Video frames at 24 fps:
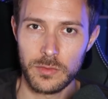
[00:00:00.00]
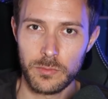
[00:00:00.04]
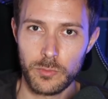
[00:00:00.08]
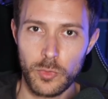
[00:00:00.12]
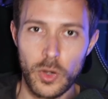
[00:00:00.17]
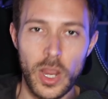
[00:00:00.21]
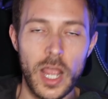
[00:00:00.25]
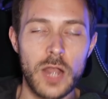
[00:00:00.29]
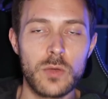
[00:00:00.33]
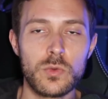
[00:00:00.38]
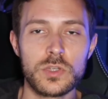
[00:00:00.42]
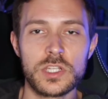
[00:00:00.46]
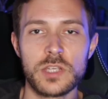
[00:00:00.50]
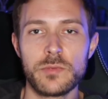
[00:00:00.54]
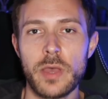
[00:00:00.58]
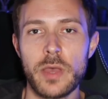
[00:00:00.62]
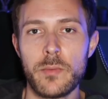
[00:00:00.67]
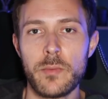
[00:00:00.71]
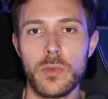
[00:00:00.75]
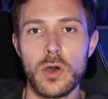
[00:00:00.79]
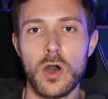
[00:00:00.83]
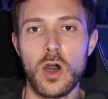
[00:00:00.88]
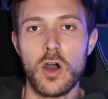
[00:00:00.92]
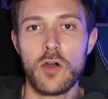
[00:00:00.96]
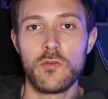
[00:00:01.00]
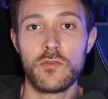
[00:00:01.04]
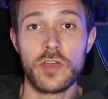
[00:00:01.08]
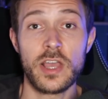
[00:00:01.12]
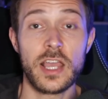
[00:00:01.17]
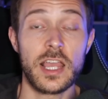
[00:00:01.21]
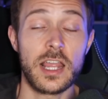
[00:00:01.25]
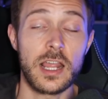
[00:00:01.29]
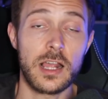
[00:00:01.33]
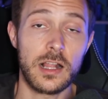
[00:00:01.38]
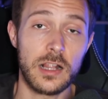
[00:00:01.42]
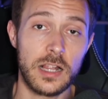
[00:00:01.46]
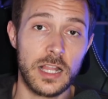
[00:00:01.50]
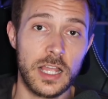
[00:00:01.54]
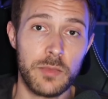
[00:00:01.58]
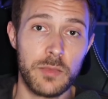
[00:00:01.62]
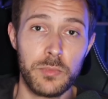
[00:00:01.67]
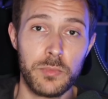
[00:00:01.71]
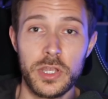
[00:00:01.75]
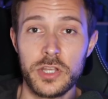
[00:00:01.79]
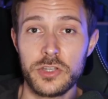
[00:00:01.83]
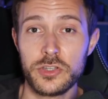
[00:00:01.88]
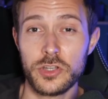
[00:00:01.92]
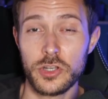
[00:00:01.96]
Brian was a member of a clay
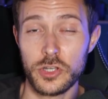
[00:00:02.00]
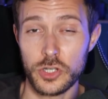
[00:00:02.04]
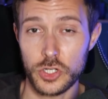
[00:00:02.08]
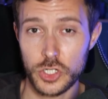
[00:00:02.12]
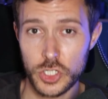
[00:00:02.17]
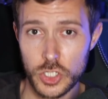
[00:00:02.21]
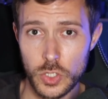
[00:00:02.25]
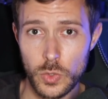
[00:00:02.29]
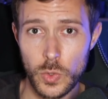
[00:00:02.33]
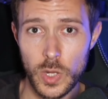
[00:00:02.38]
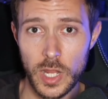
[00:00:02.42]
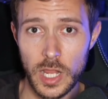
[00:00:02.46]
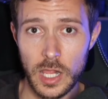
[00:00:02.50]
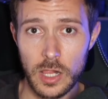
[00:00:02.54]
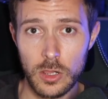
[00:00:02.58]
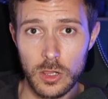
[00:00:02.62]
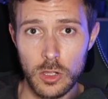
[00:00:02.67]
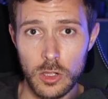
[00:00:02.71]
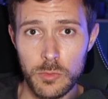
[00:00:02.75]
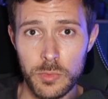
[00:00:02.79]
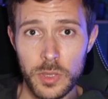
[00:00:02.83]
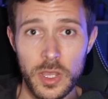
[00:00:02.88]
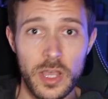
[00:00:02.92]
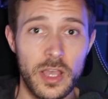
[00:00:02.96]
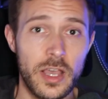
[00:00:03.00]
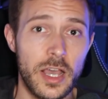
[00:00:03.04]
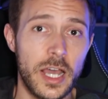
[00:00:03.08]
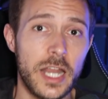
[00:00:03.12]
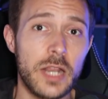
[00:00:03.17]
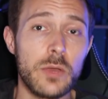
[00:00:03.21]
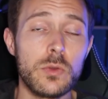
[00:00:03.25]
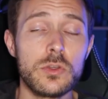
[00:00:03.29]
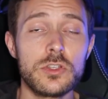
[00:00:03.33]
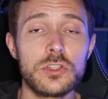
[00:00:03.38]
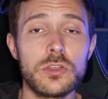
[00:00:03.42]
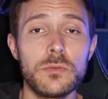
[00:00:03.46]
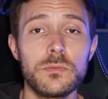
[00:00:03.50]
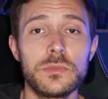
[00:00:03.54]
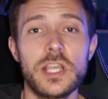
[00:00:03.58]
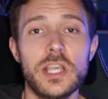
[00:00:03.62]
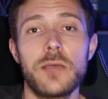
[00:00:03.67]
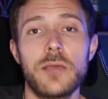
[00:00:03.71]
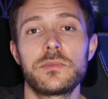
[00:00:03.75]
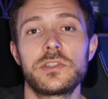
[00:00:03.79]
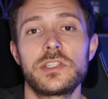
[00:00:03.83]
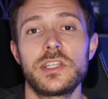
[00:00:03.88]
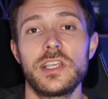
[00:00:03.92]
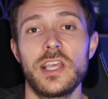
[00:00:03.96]
pigeon shooting club, and he would
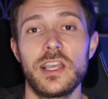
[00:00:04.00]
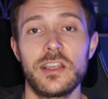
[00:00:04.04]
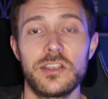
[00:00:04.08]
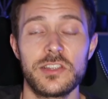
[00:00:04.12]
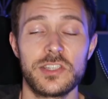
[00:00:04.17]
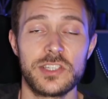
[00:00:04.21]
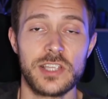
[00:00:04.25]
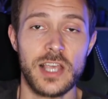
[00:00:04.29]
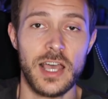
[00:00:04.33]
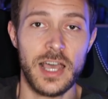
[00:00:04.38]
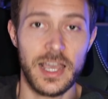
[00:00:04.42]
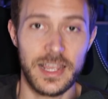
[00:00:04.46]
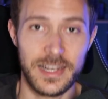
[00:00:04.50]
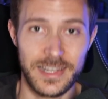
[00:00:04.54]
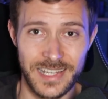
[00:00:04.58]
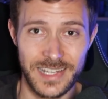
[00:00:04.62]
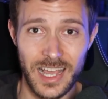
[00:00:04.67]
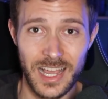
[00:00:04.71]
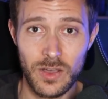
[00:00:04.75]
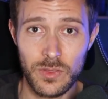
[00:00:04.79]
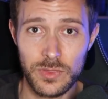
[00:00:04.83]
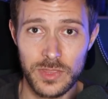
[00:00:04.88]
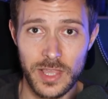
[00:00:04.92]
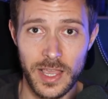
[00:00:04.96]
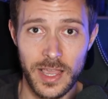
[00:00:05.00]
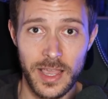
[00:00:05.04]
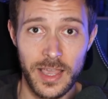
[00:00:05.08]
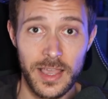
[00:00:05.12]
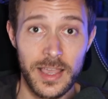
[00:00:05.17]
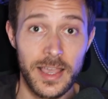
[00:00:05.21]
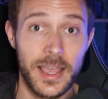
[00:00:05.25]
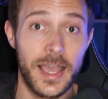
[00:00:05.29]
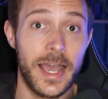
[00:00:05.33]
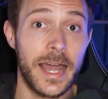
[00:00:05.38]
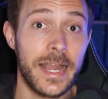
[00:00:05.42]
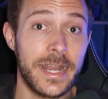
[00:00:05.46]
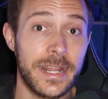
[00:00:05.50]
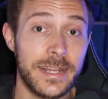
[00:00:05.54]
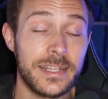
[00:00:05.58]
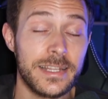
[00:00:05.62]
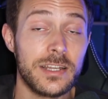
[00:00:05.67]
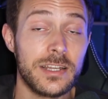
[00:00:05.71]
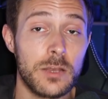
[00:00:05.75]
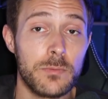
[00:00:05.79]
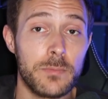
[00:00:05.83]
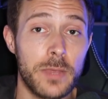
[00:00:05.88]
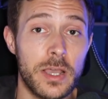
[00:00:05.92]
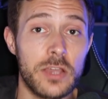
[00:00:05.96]
sometimes take Sartin down there, and he
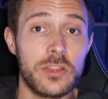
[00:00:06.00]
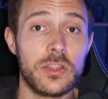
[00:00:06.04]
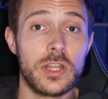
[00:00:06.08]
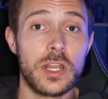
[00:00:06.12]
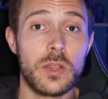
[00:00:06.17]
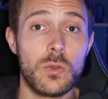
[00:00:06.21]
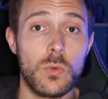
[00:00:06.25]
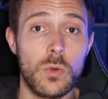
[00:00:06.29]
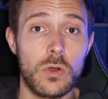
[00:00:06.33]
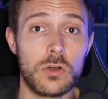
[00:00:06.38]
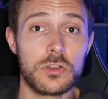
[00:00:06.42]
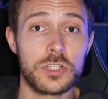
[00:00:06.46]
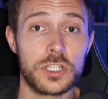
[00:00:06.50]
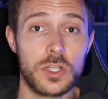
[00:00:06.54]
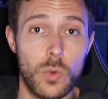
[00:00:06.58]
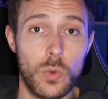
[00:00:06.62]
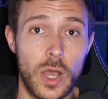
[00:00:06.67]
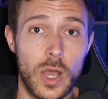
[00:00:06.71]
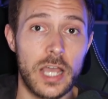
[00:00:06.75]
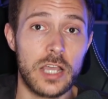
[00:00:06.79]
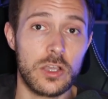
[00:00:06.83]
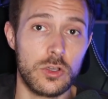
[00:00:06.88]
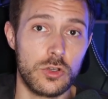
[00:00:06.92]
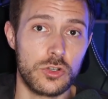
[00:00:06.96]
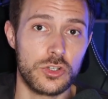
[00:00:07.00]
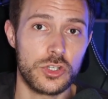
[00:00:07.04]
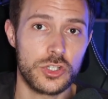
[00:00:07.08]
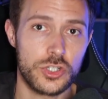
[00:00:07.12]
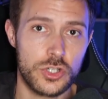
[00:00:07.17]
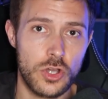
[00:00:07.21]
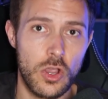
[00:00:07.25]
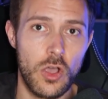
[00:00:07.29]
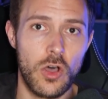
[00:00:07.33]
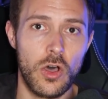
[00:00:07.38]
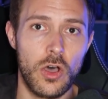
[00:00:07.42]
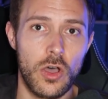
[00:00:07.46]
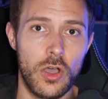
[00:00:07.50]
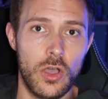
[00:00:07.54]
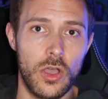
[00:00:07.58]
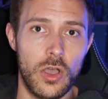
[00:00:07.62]
did admit that he was quite a good shot.